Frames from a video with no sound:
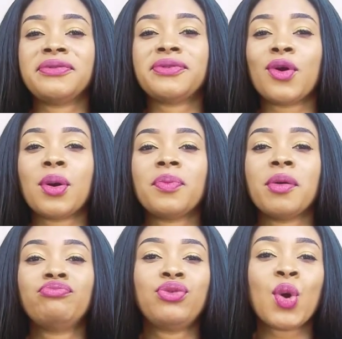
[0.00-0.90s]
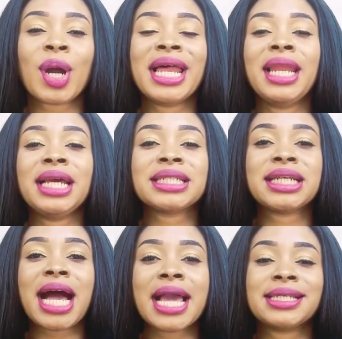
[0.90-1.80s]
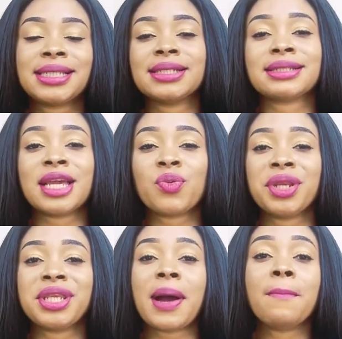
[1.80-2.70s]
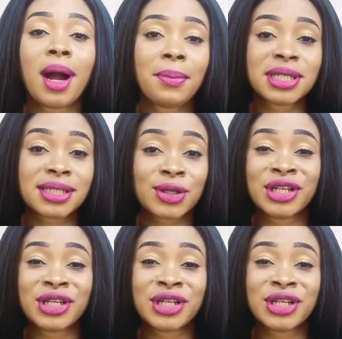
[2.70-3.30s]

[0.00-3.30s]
from the broke and lazy guys still staying with their mamas